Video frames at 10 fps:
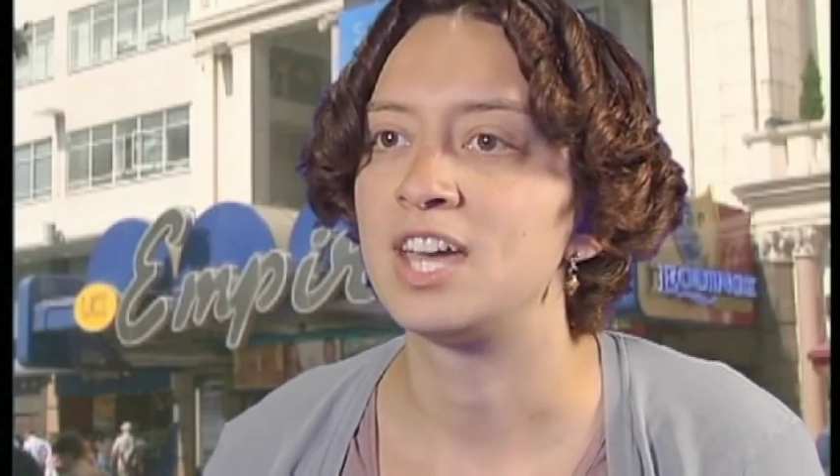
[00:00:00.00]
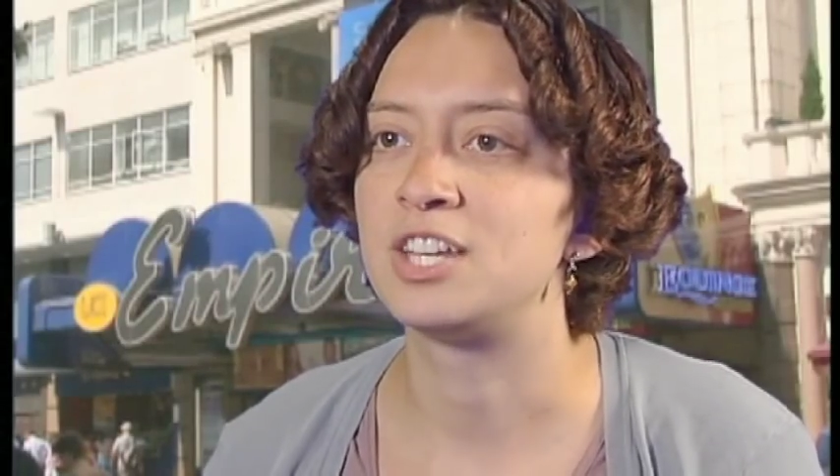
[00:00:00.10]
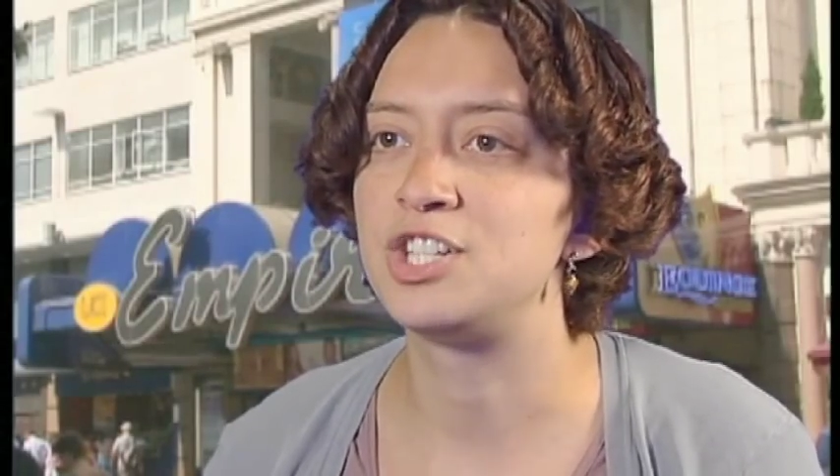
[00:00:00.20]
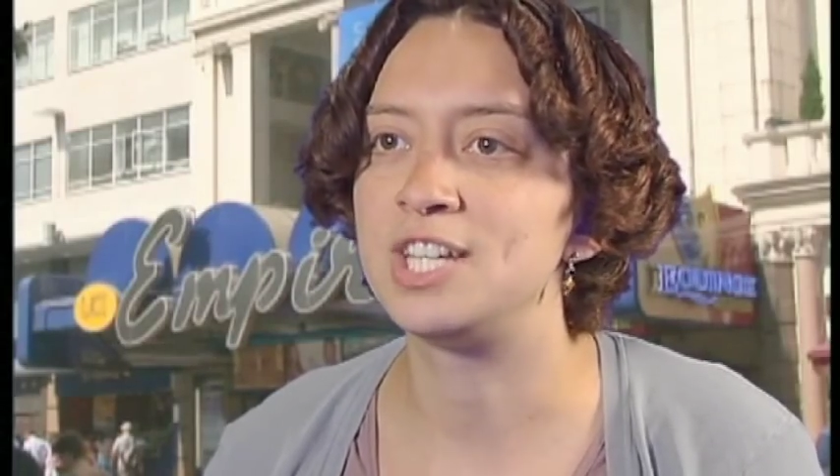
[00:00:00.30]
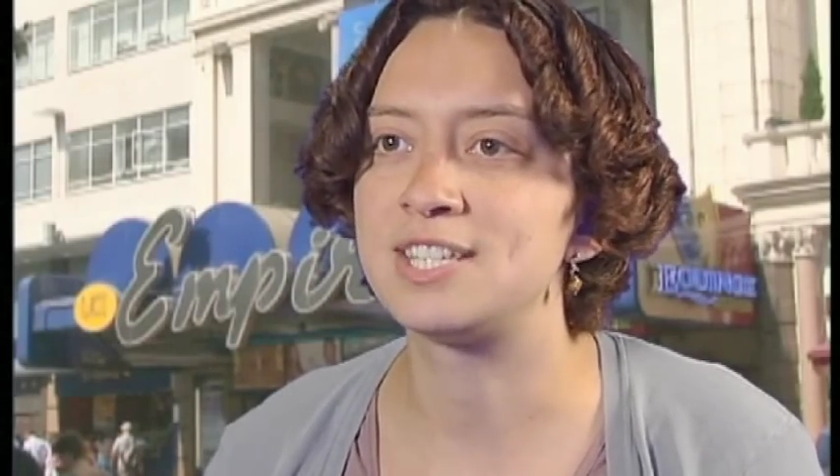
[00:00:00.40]

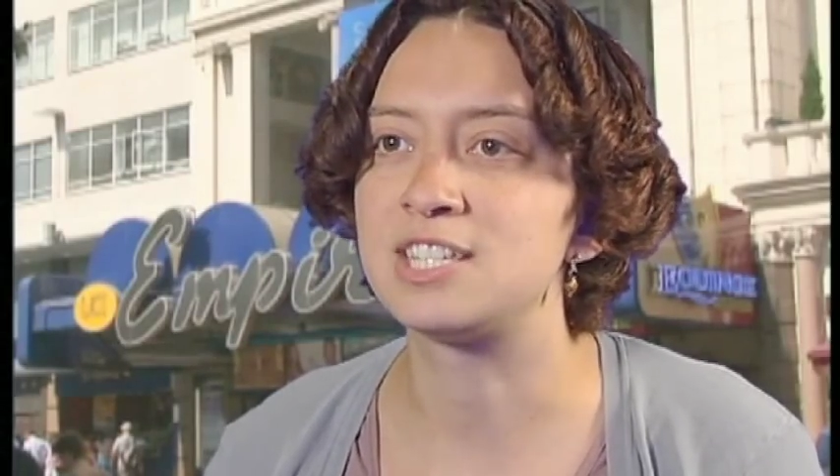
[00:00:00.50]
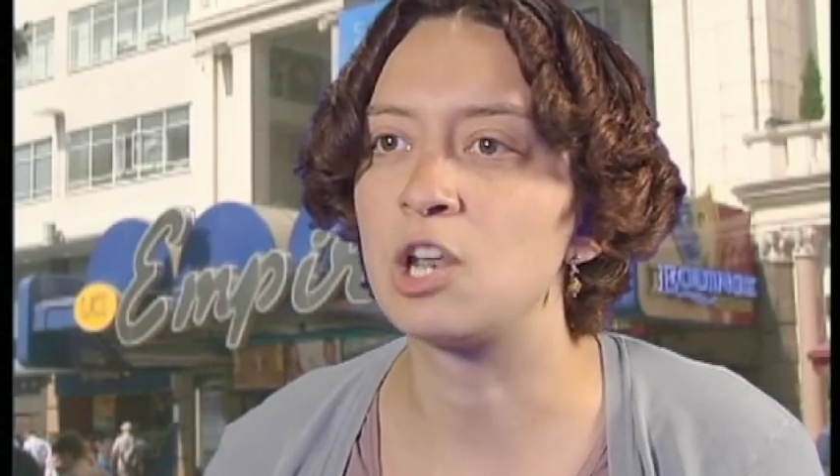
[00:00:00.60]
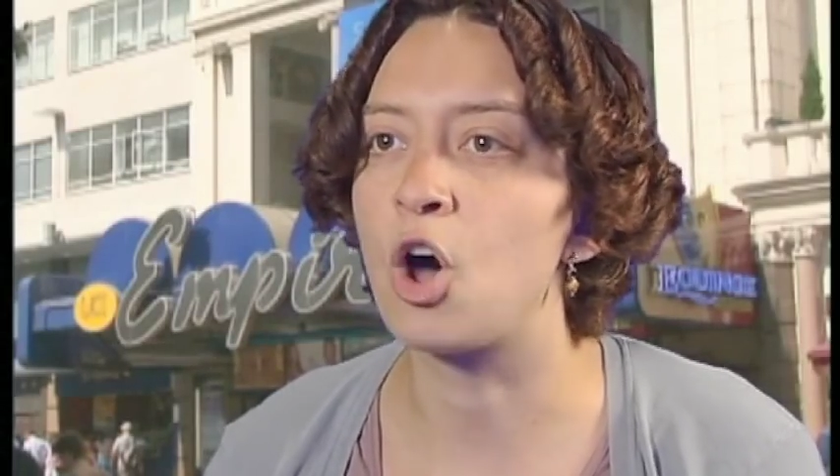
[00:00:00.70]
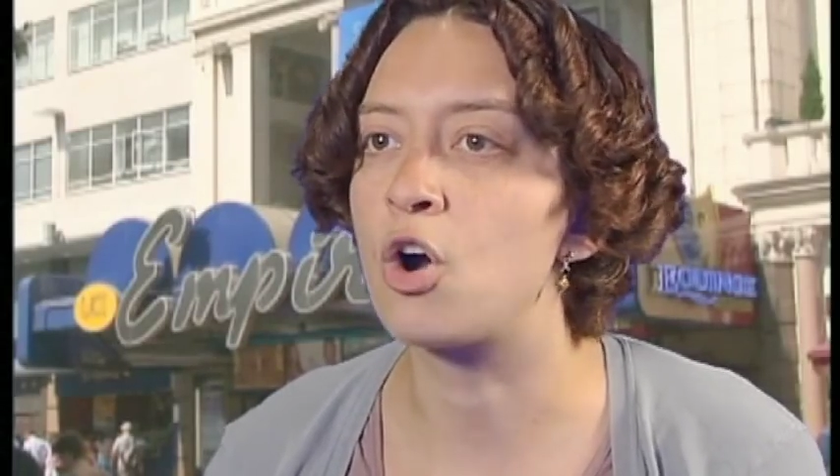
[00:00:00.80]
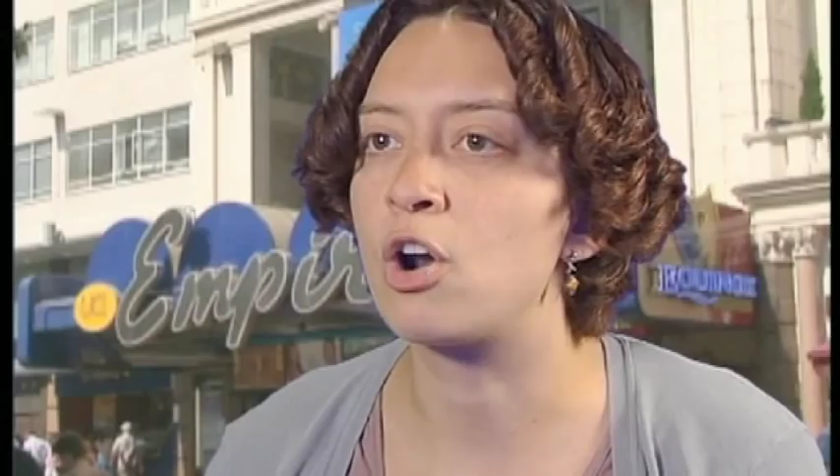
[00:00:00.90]
and she's his
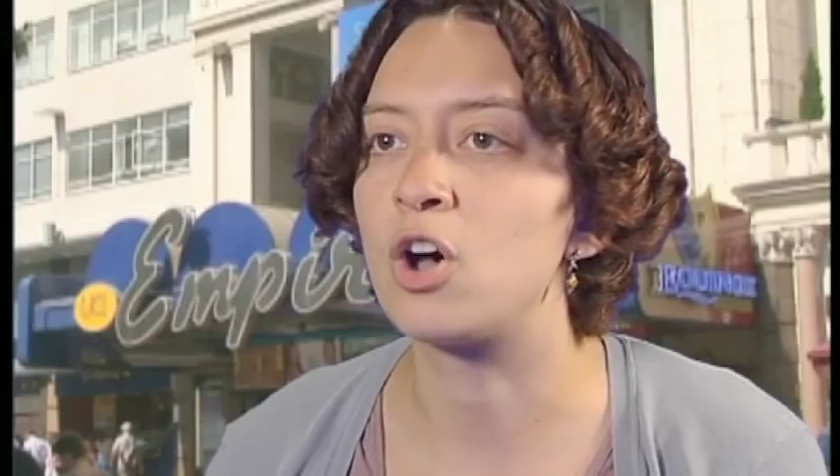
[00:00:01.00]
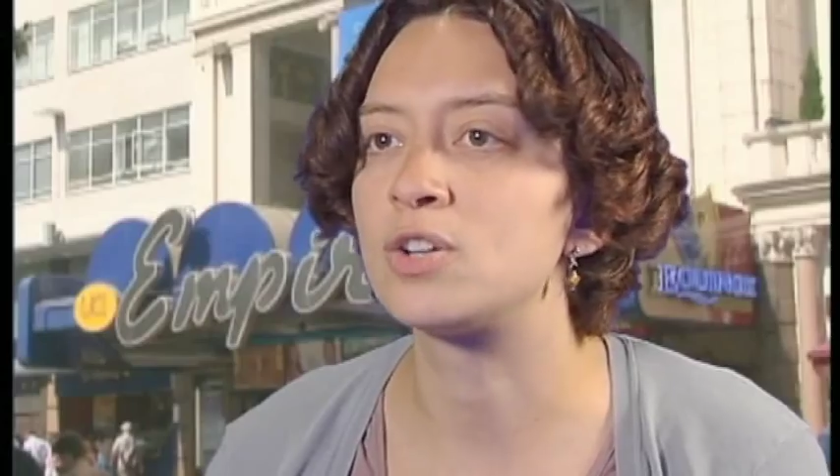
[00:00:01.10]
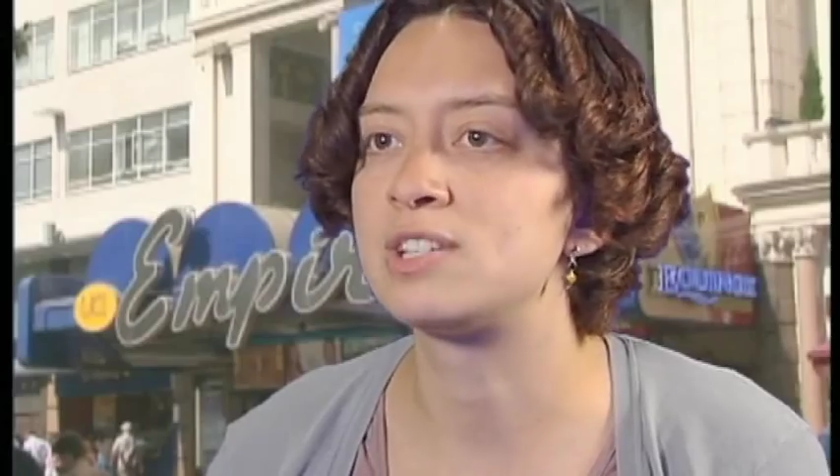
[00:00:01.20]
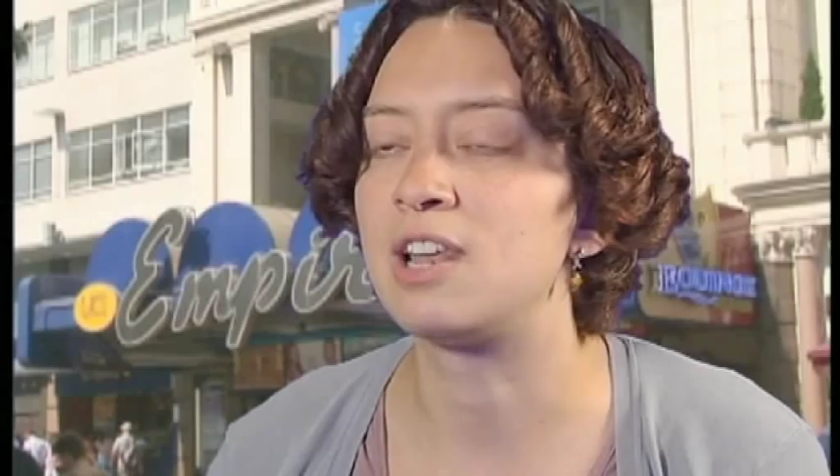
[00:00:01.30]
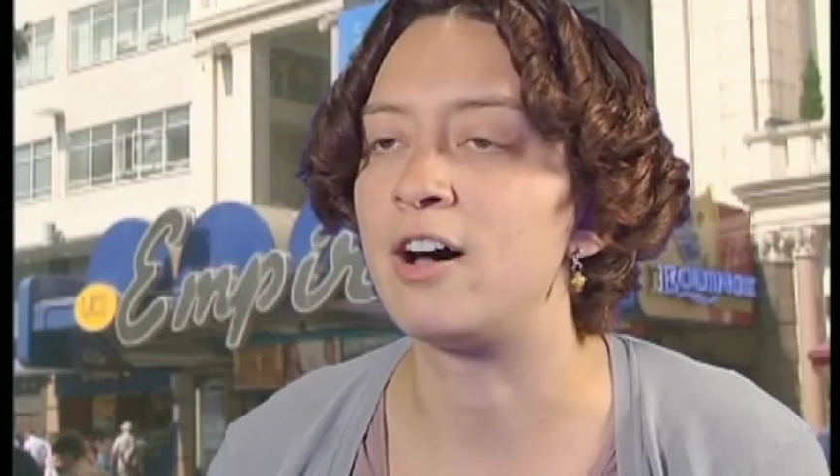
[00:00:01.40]
long
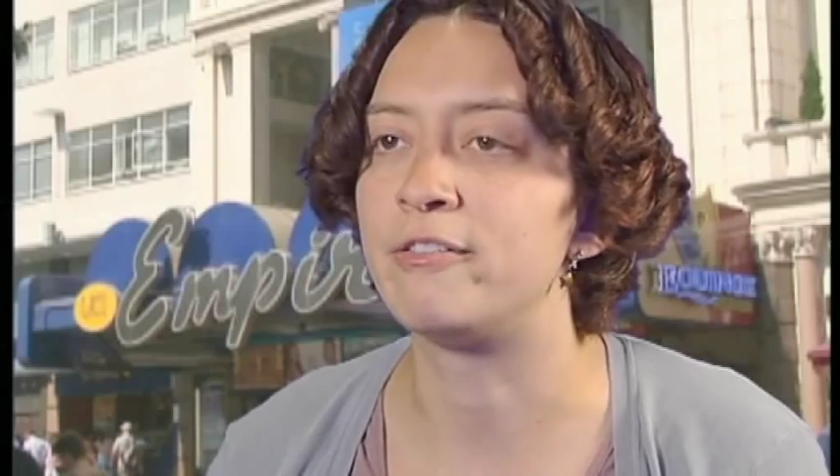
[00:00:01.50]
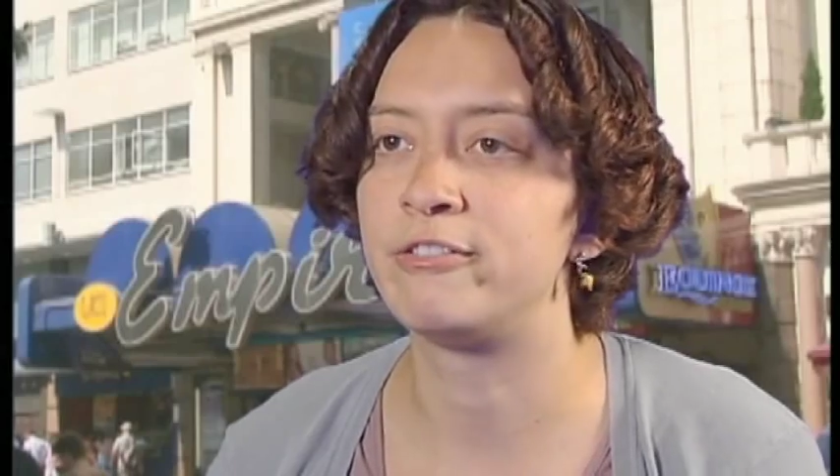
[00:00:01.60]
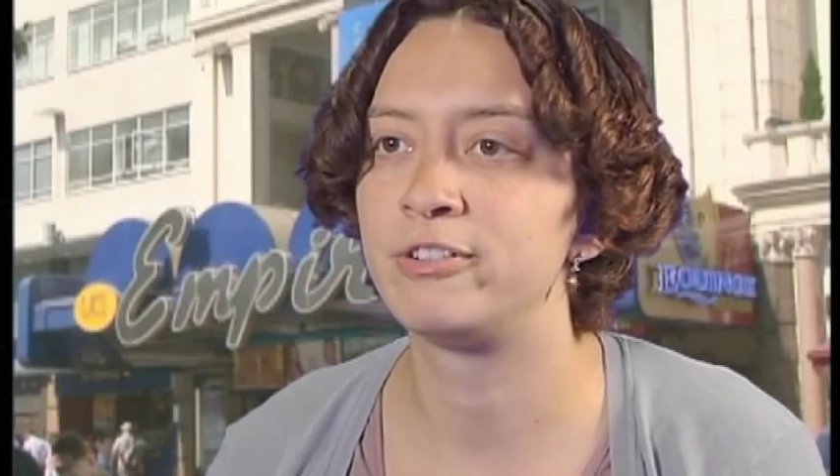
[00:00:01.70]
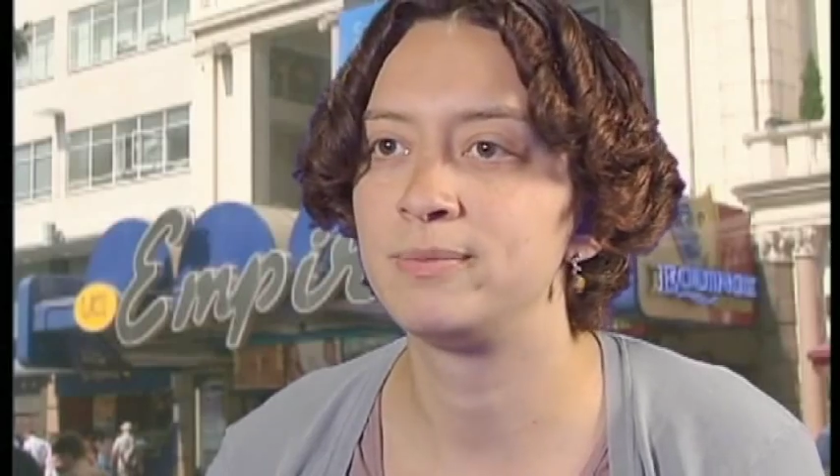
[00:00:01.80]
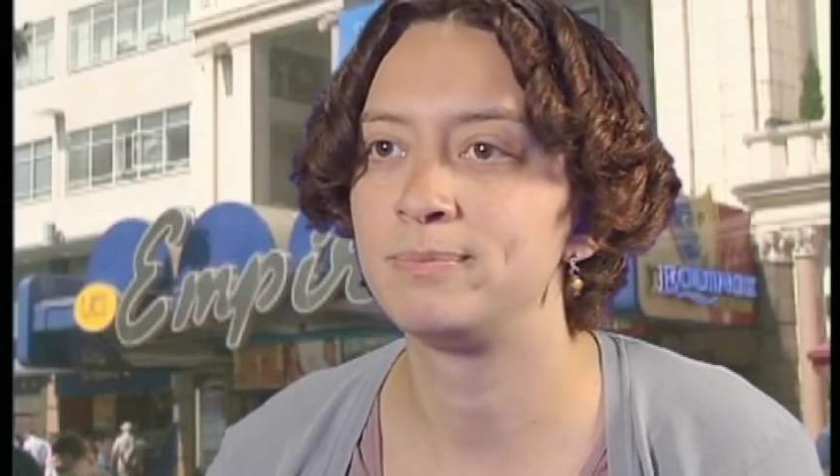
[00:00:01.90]
lost love.